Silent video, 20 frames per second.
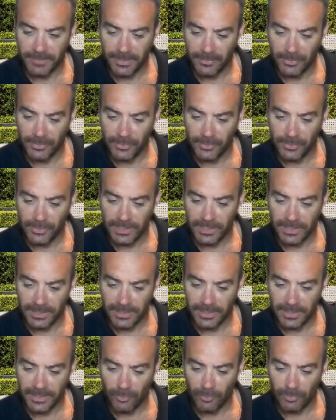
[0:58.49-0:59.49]
Here in New
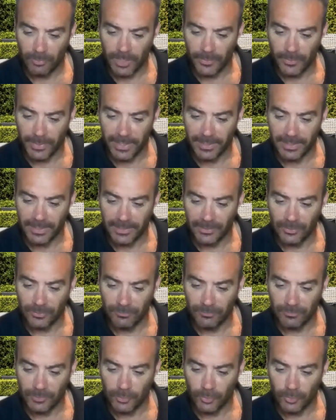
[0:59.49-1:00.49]
Zealand, they all blow out and
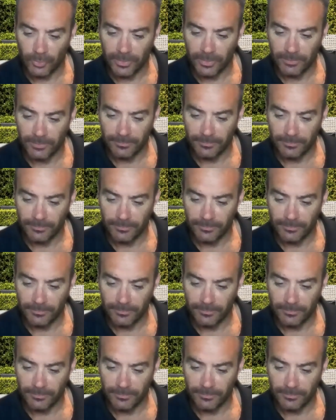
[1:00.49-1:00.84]
look